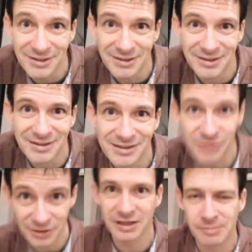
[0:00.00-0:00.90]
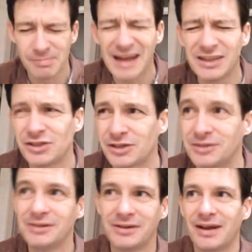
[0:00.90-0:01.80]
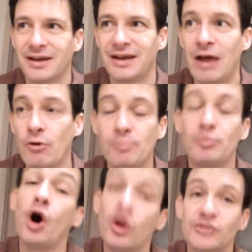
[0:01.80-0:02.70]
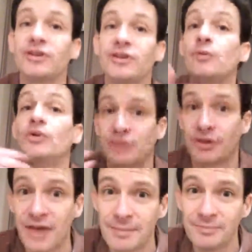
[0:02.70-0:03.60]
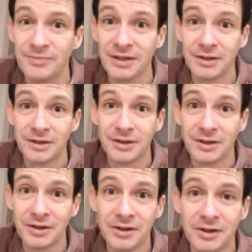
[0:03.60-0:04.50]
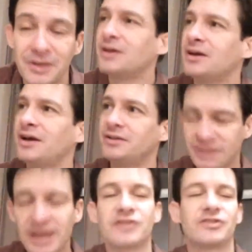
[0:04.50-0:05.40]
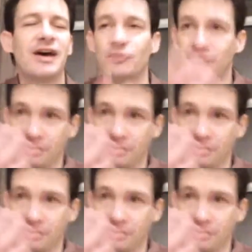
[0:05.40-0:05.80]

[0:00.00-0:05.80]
So you can imagine how important it was to them. And yes, that